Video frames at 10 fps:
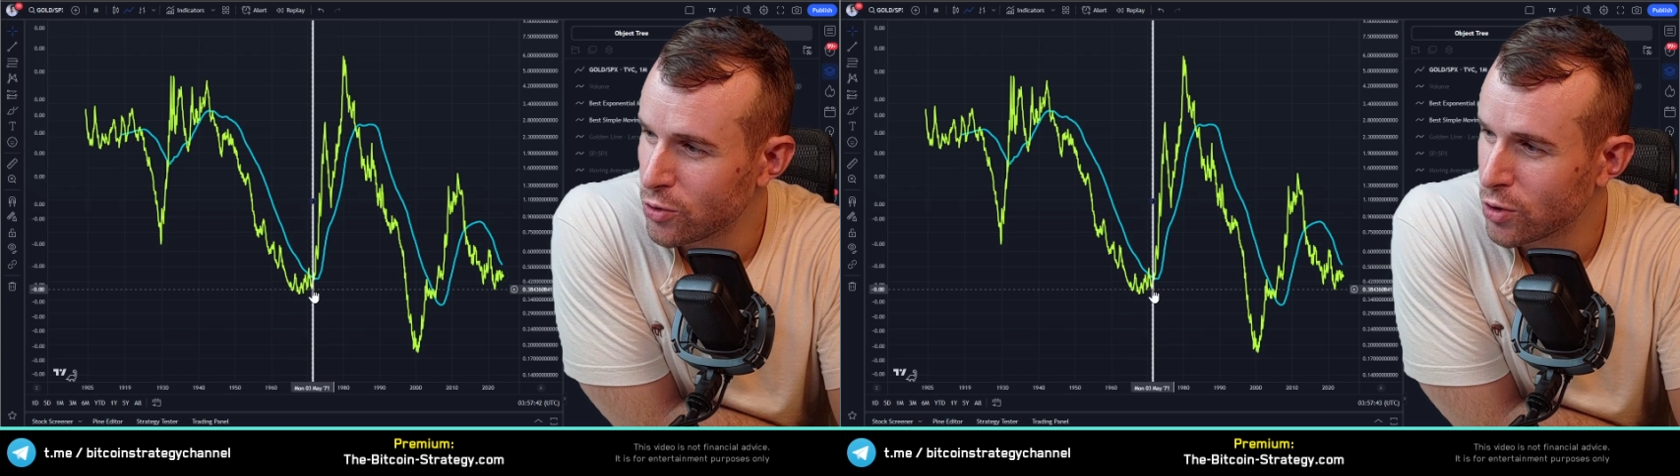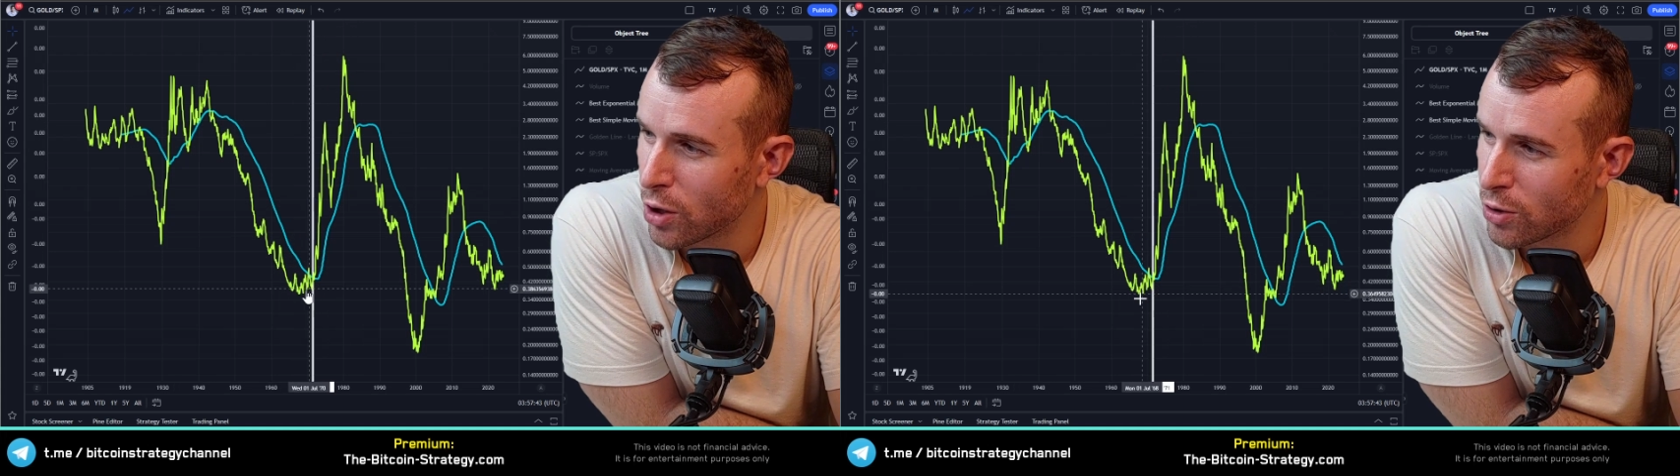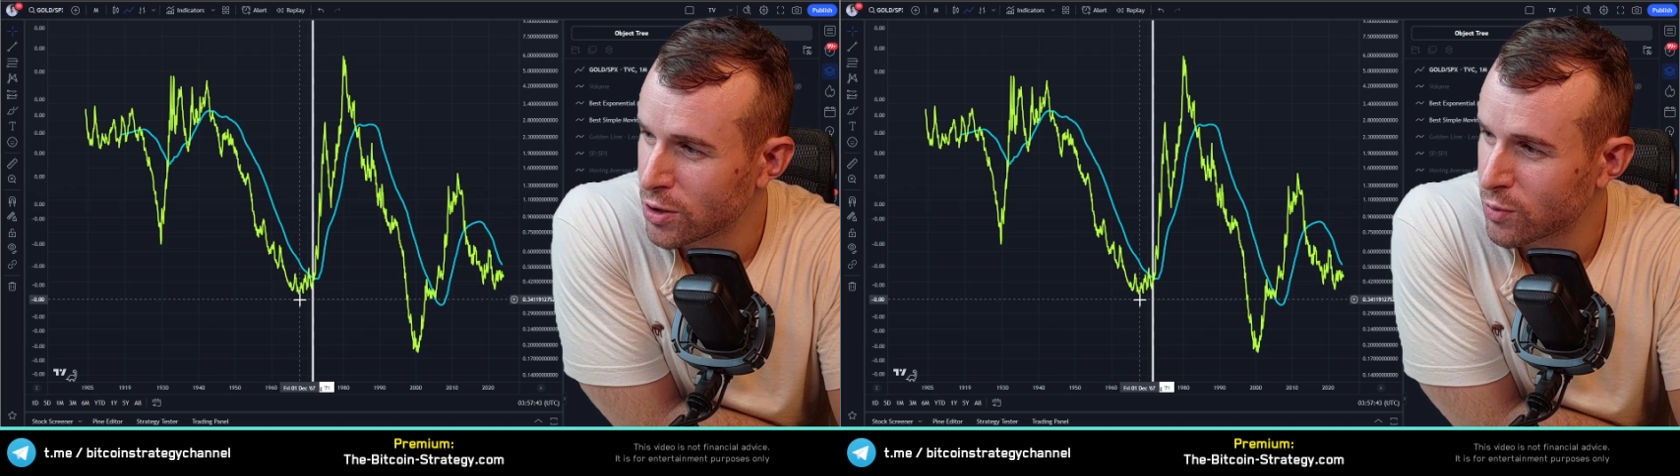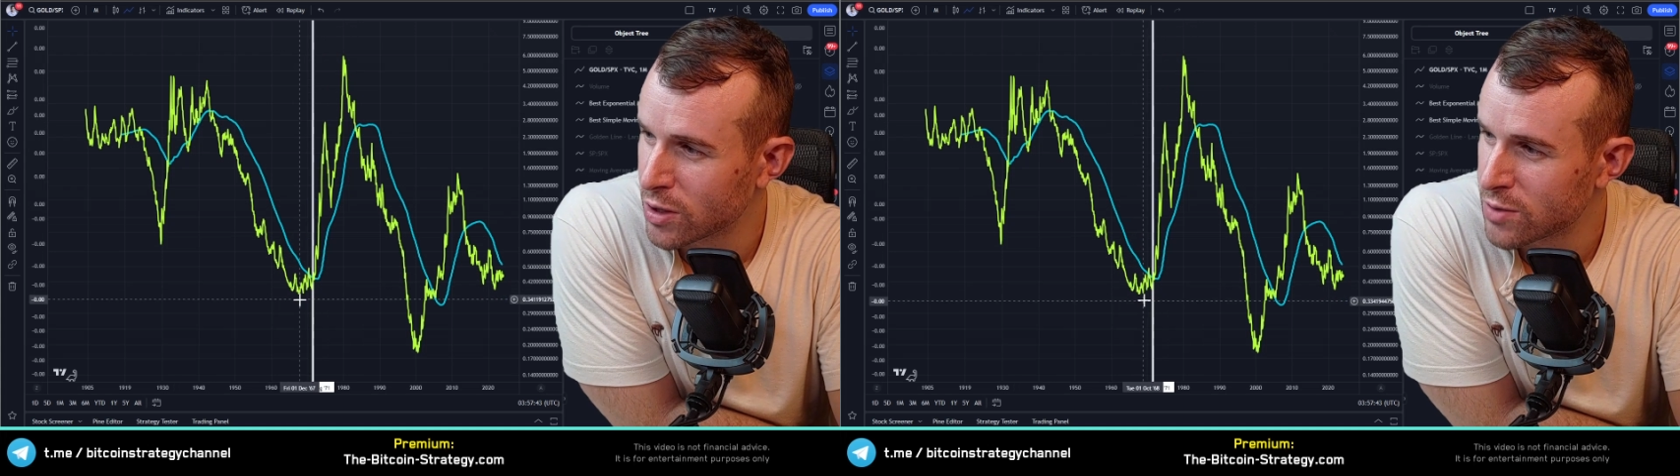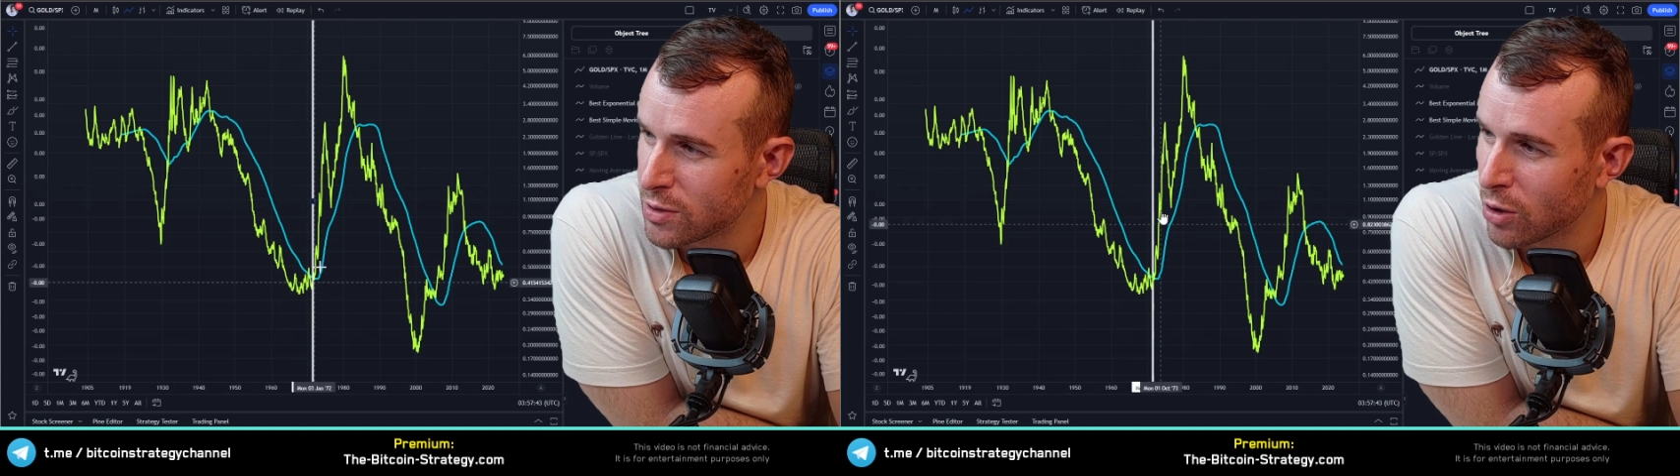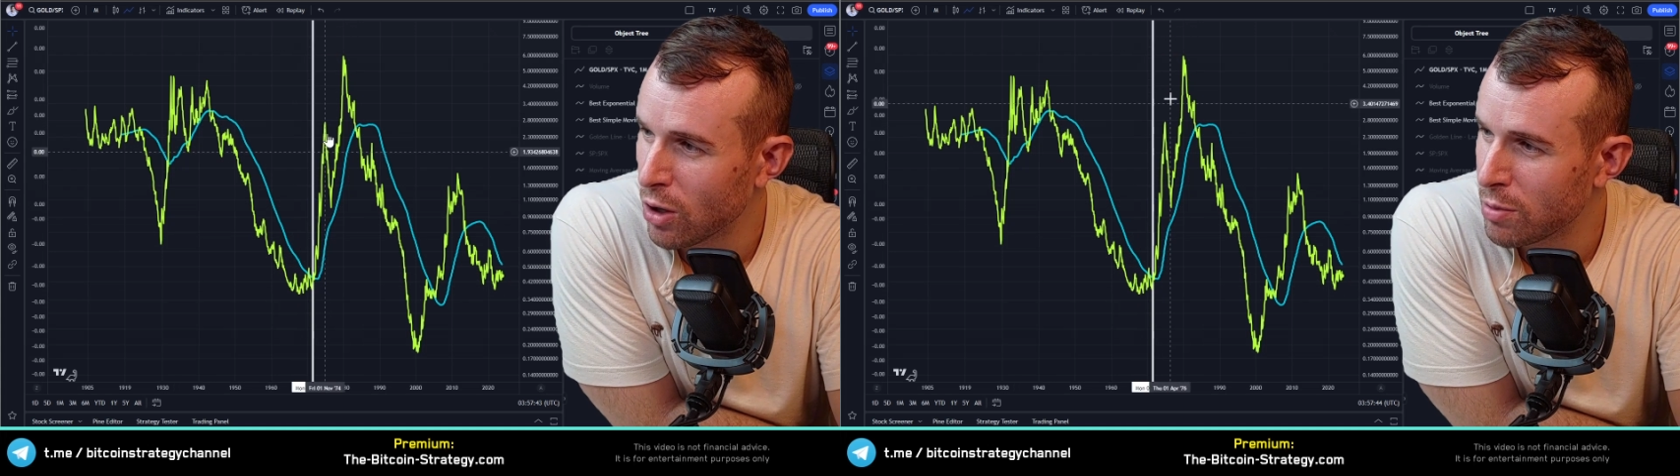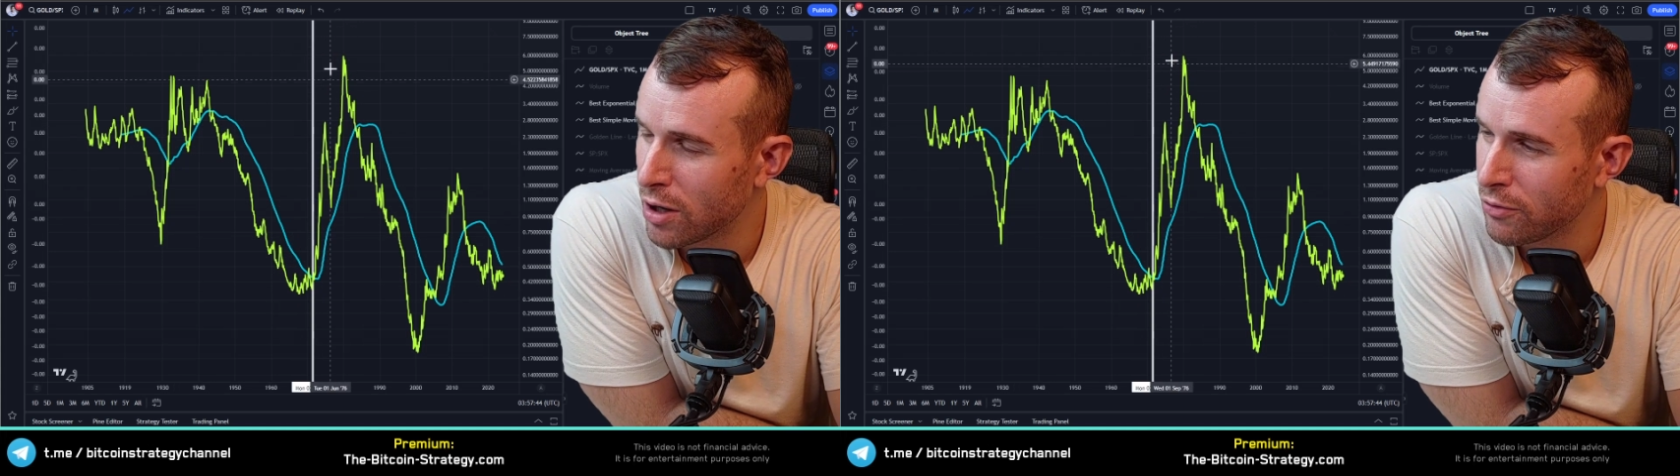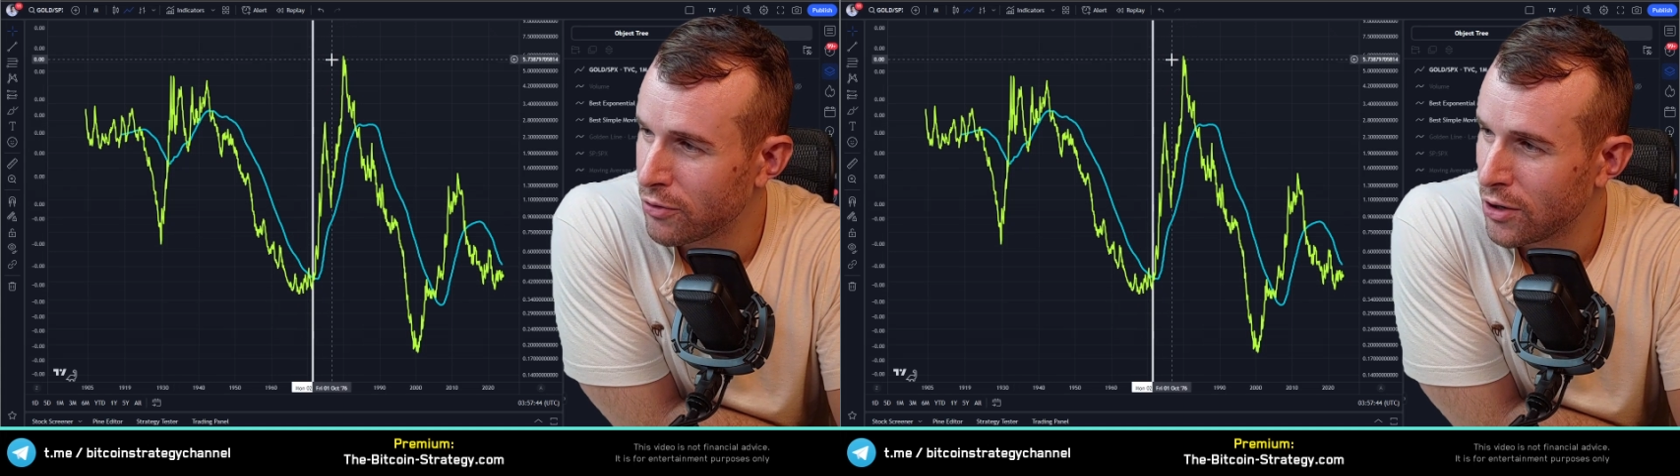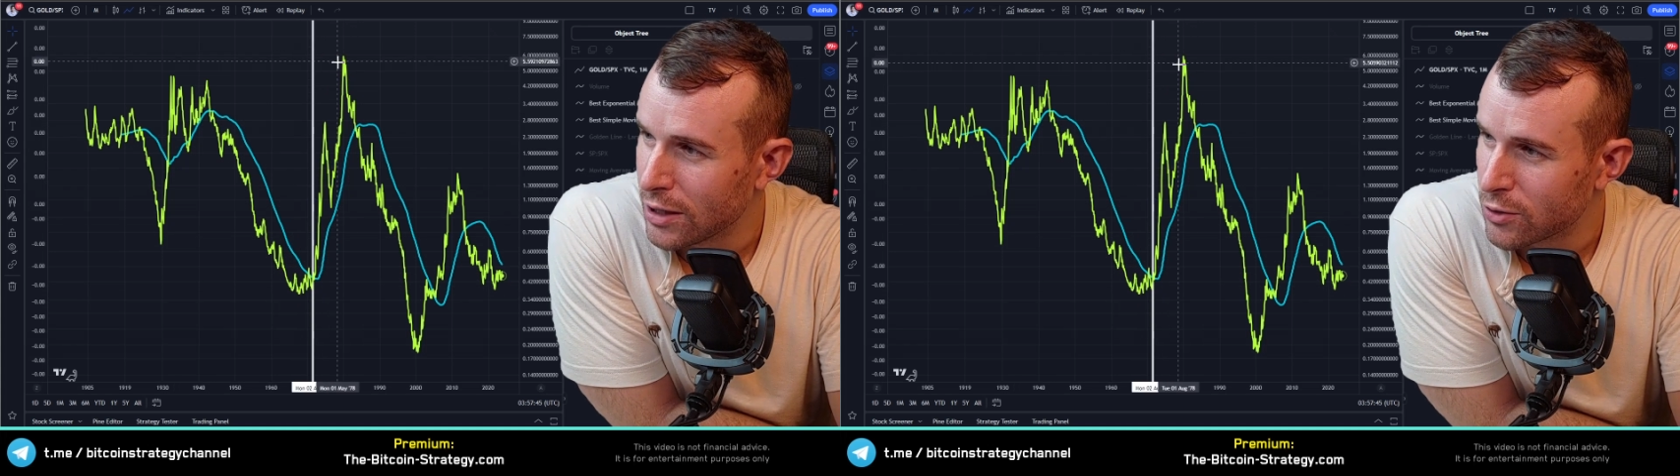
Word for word: to gold once we go above